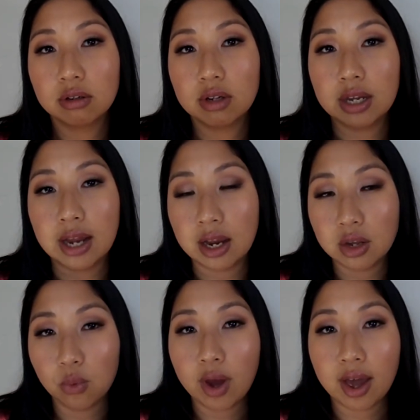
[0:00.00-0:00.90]
in
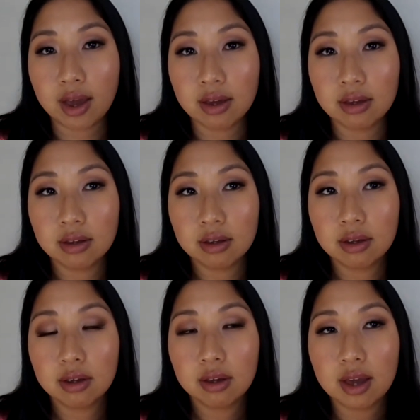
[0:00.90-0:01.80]
any way.
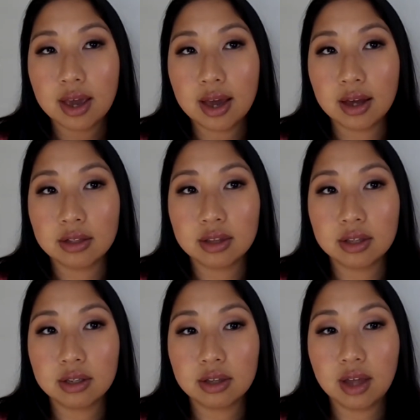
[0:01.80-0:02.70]
And
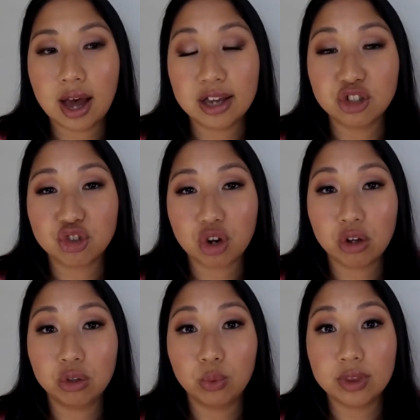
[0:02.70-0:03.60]
I
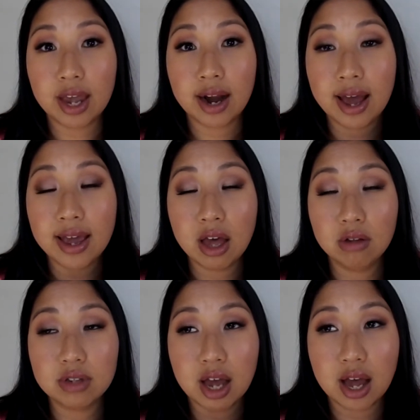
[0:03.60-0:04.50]
struggled with that. I
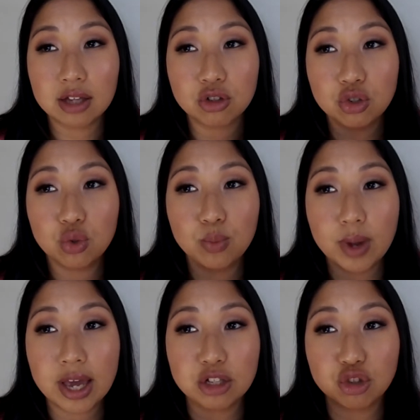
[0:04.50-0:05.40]
held on to
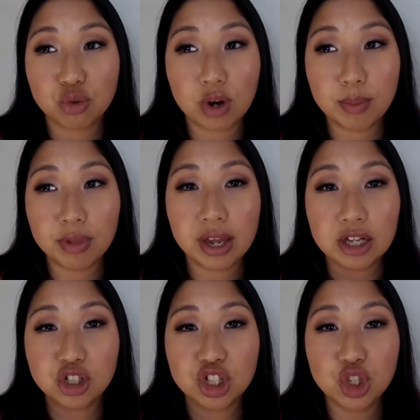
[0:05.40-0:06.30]
my trip. Like,
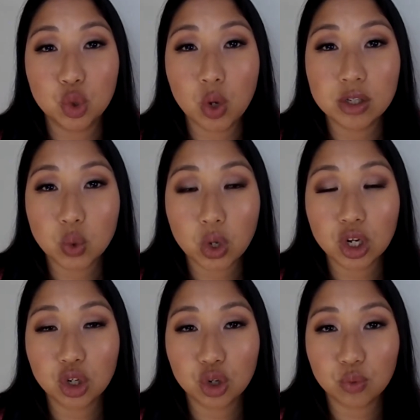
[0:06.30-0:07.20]
she knew I was going
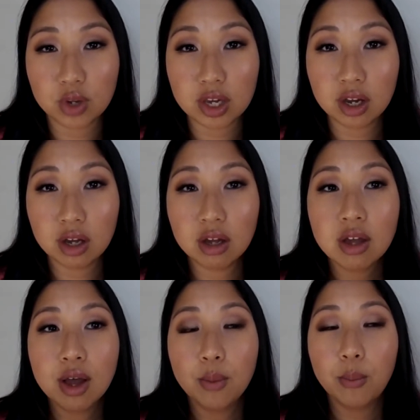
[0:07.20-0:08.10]
to Korea,
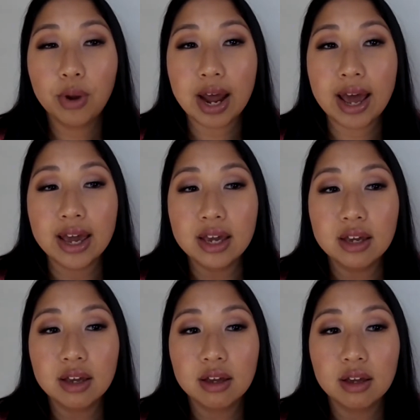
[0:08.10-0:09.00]
but I,
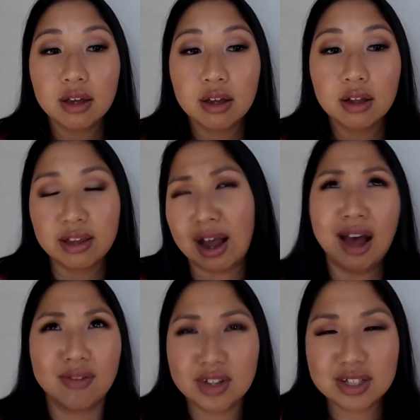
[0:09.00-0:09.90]
like,
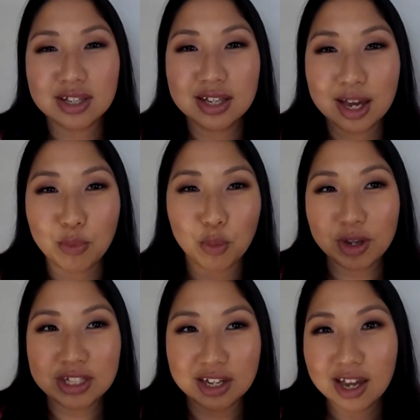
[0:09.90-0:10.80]
obviously, I booked my
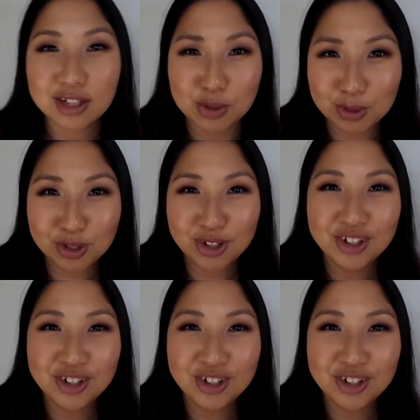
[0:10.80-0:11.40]
ticket. I told her